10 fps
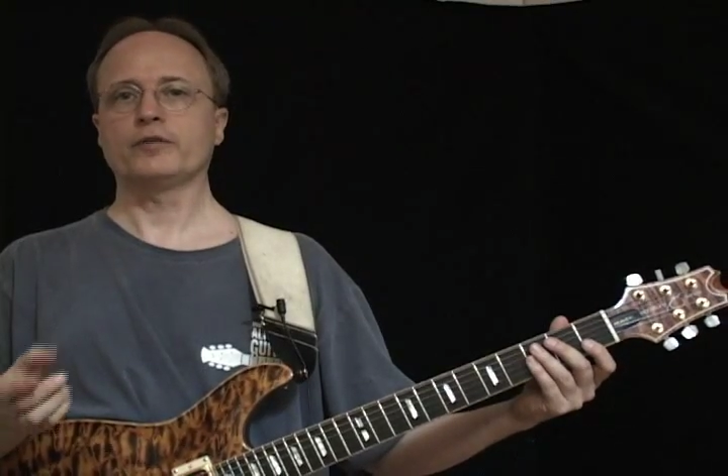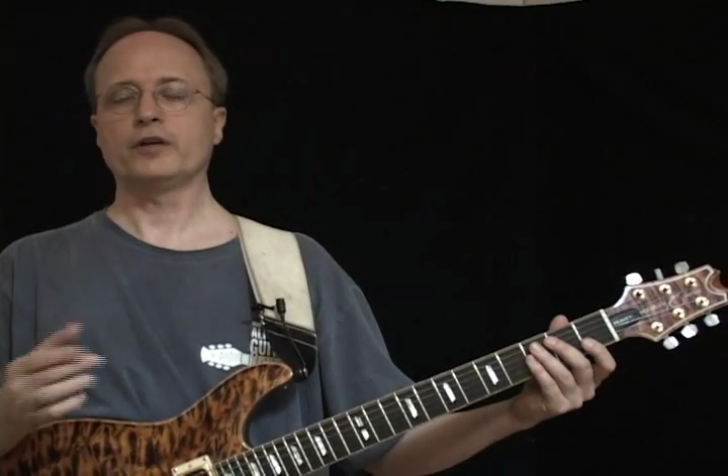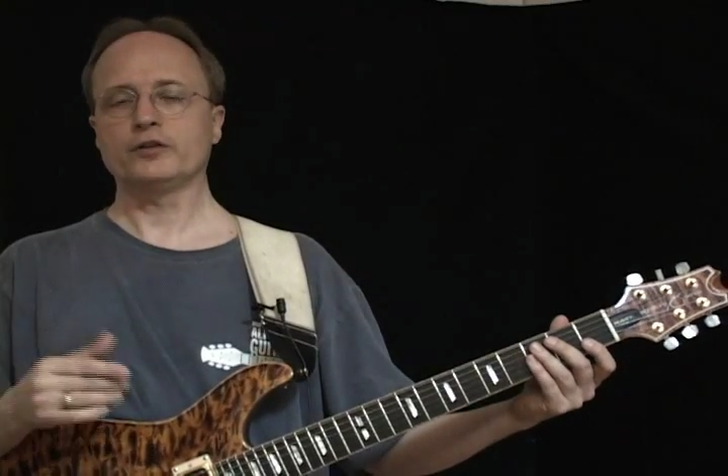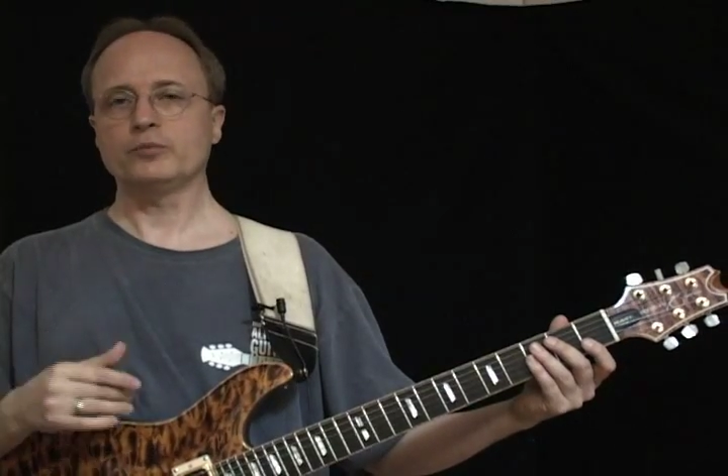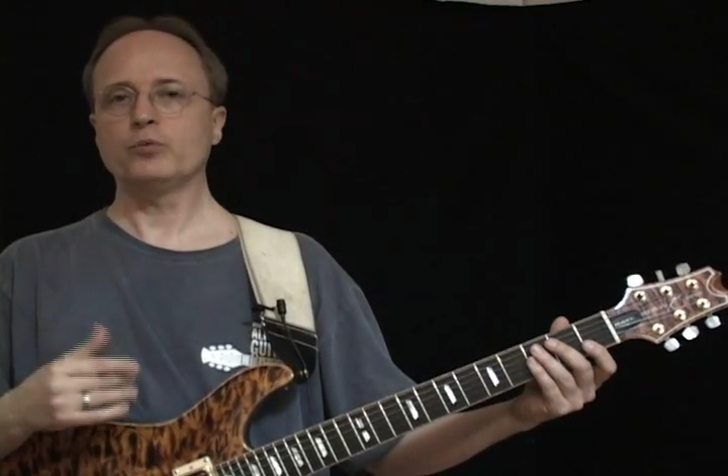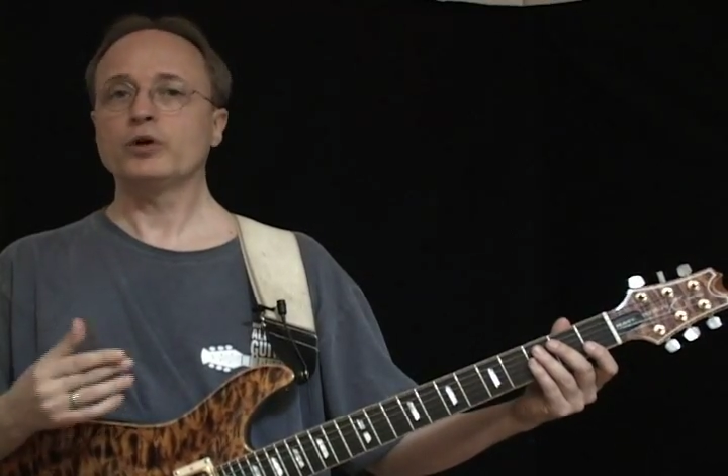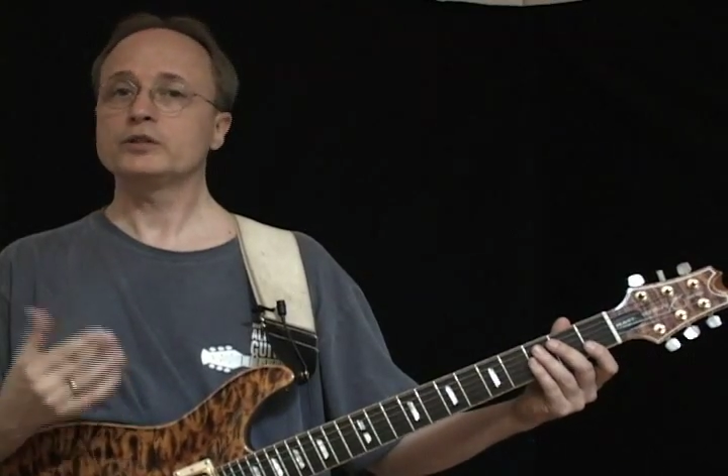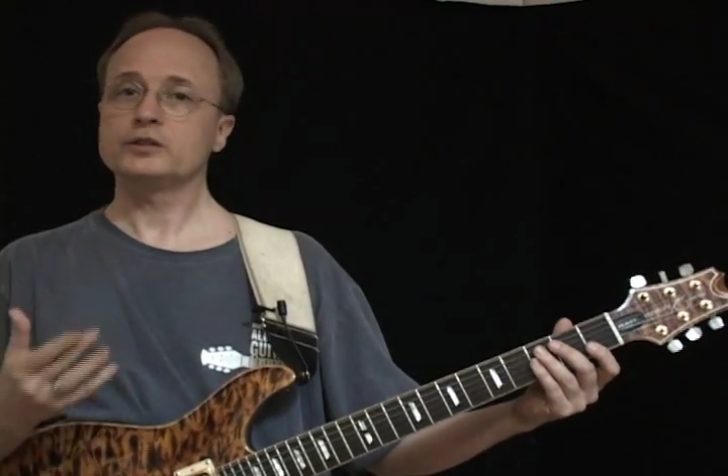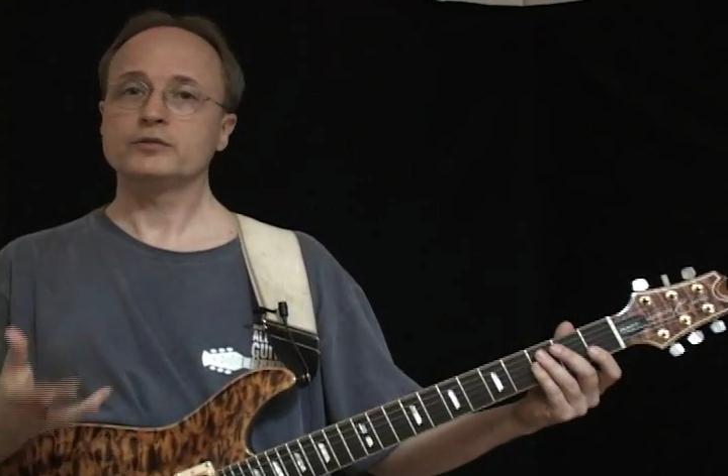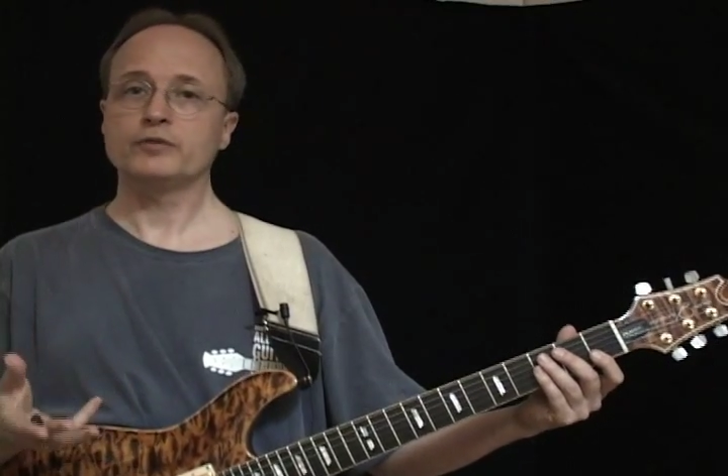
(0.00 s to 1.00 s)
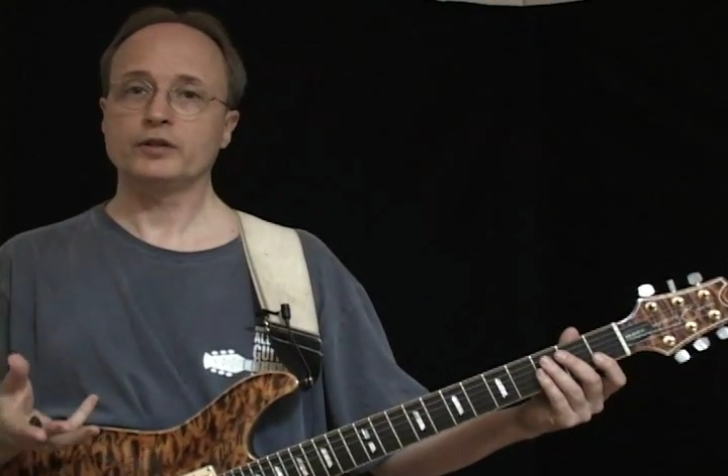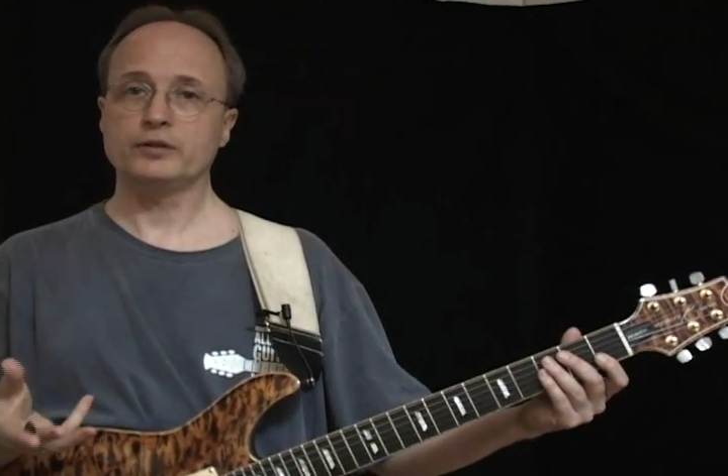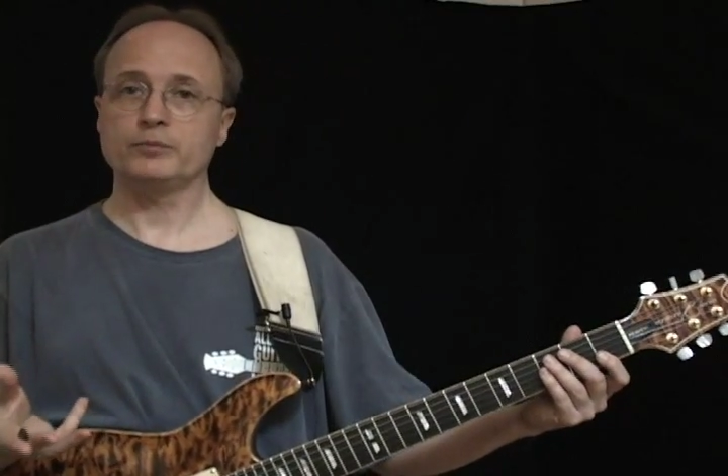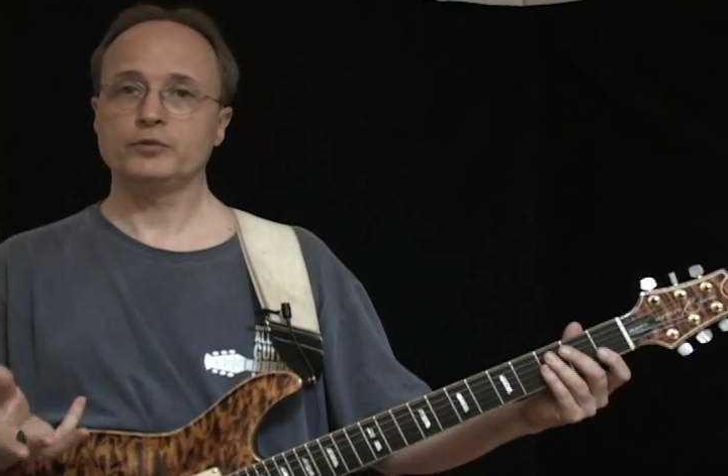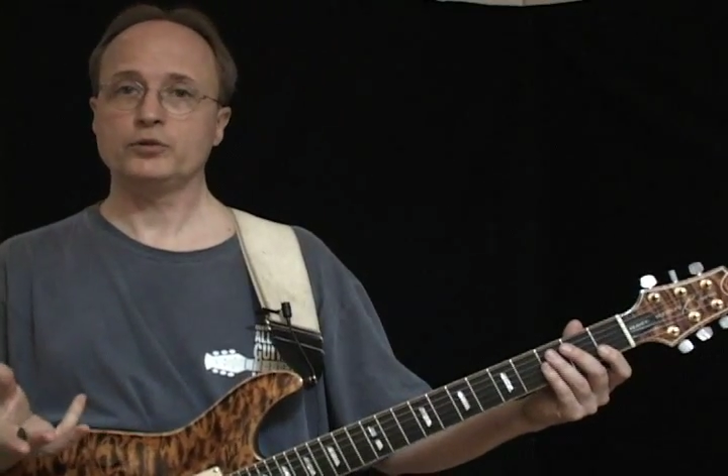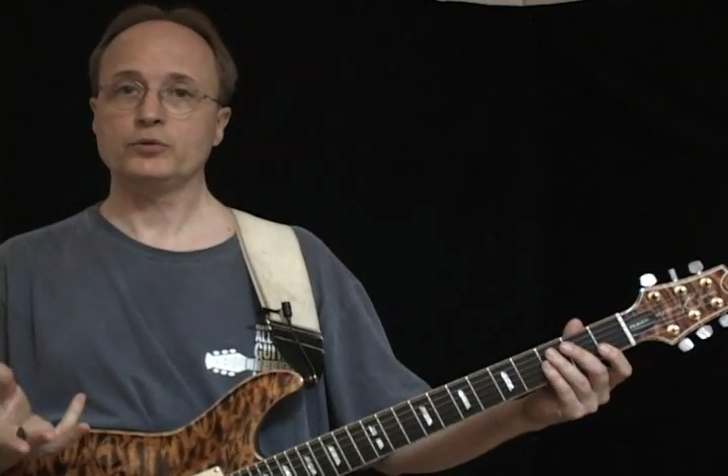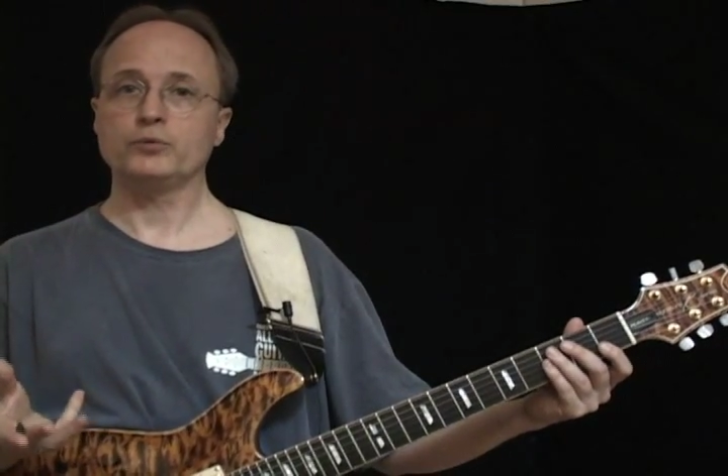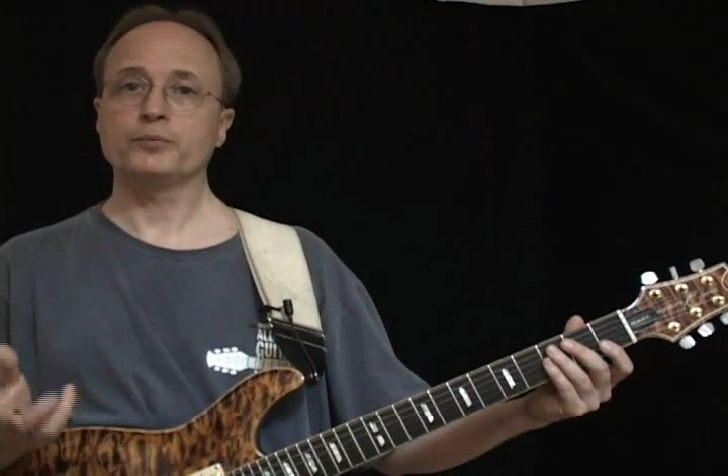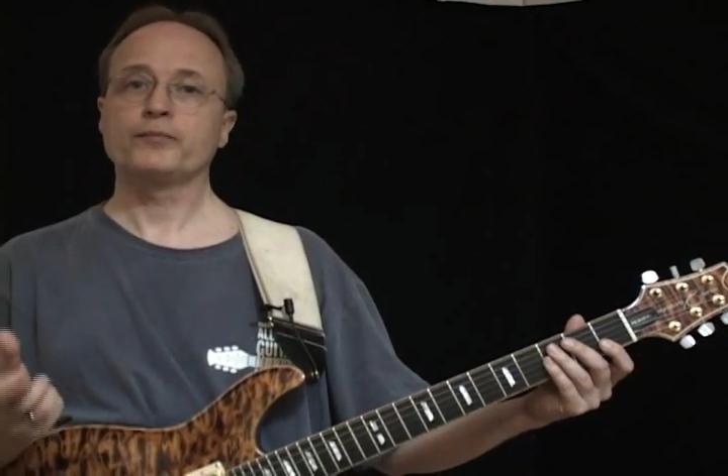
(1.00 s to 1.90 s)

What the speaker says: Volume 1s and Volume 2.